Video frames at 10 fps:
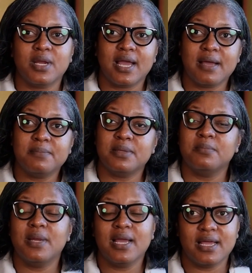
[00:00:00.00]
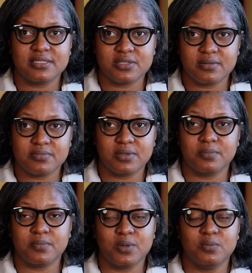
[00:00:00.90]
optimize for
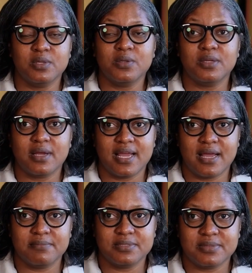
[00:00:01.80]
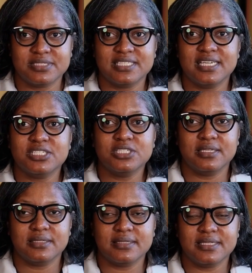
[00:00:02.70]
mobile optimization,
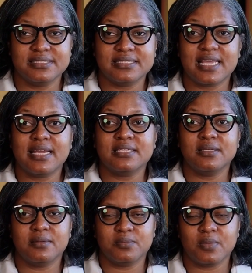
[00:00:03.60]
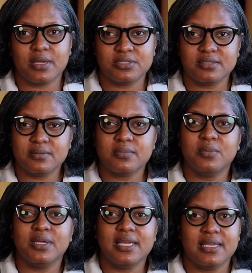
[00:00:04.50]
because that's what's
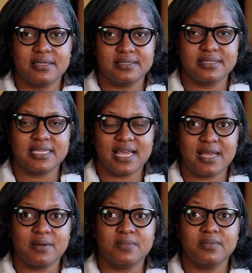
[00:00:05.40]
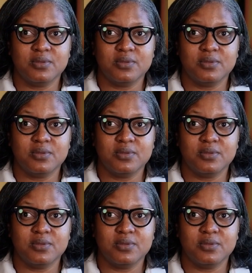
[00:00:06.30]
working now.